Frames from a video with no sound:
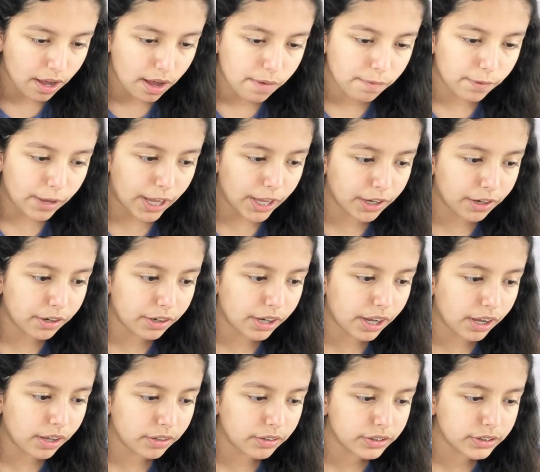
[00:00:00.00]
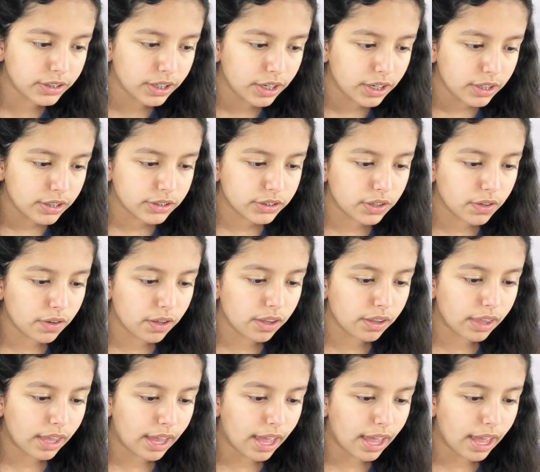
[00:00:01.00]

File your nails so they